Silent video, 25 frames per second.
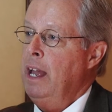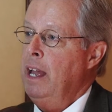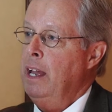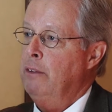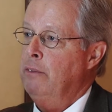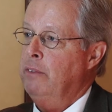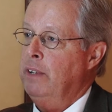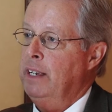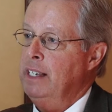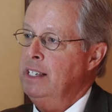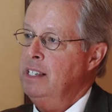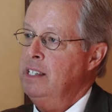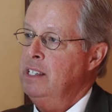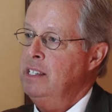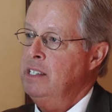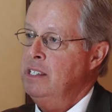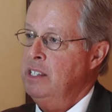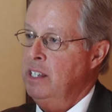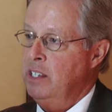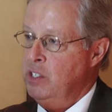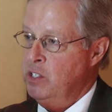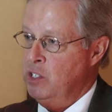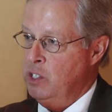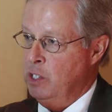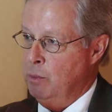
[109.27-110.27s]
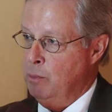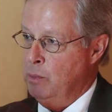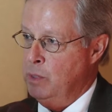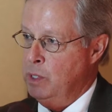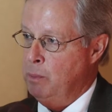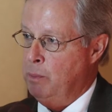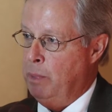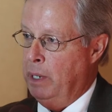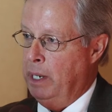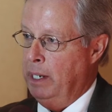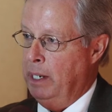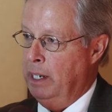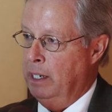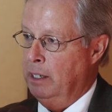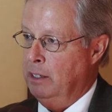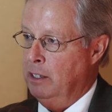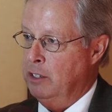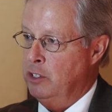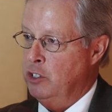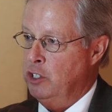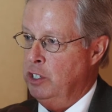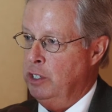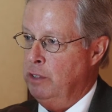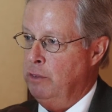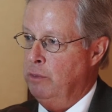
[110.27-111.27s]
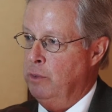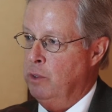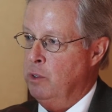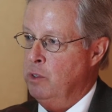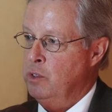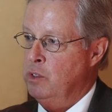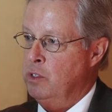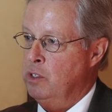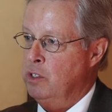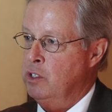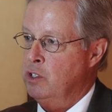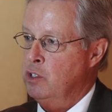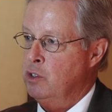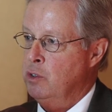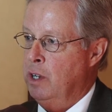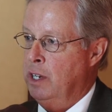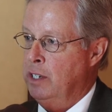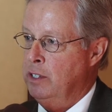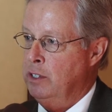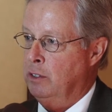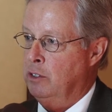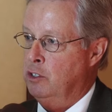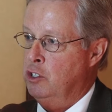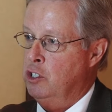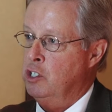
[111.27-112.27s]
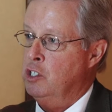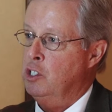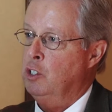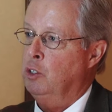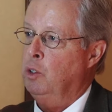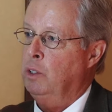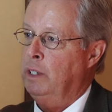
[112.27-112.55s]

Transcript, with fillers: of a systems biology versus trying to just